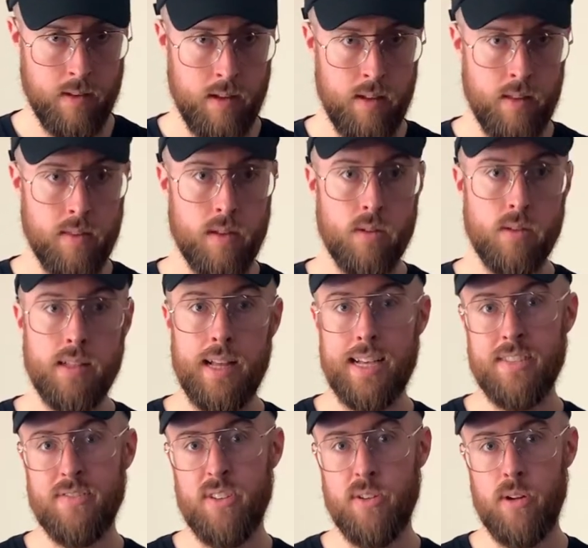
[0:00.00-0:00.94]
Those
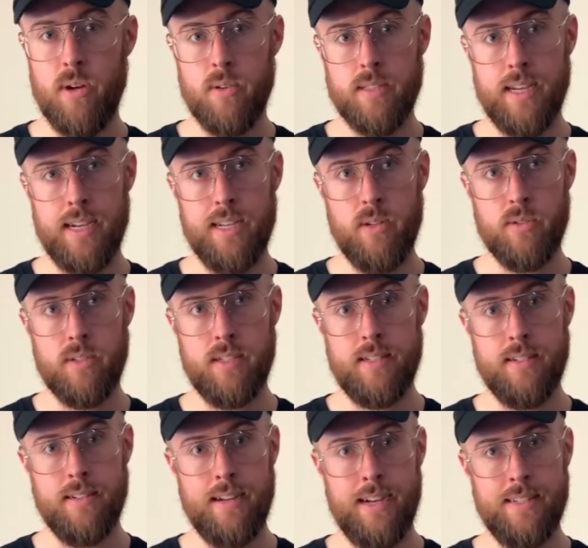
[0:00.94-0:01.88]
last few notes, I
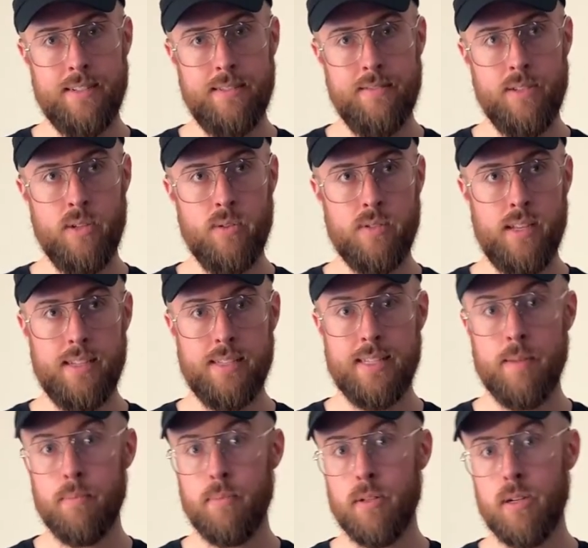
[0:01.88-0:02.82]
use a
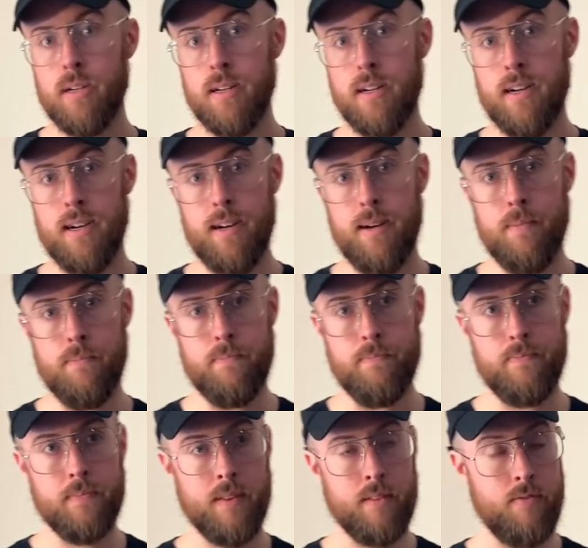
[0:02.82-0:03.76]
simpler
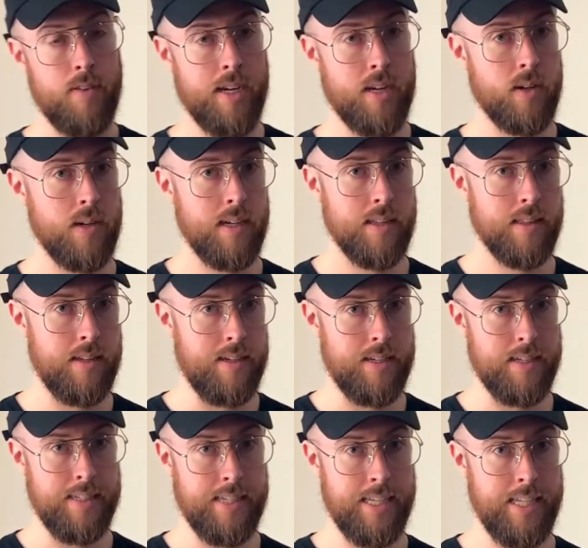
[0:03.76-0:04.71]
fingering than
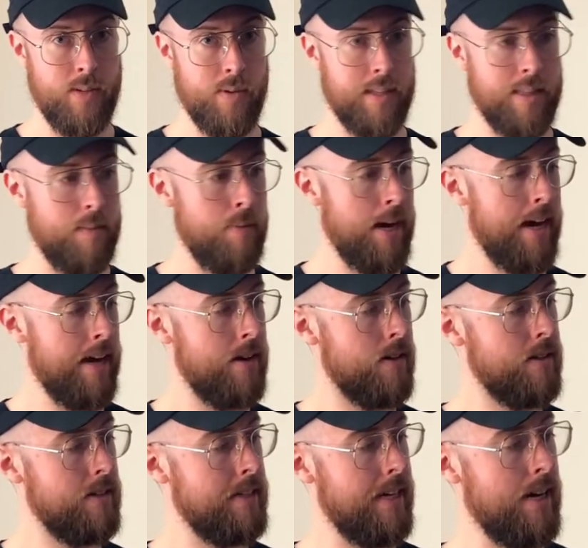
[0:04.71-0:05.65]
continuing the
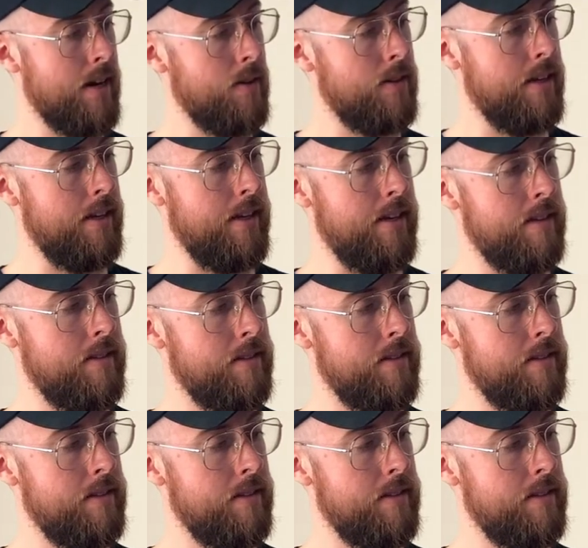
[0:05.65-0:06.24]
pattern down the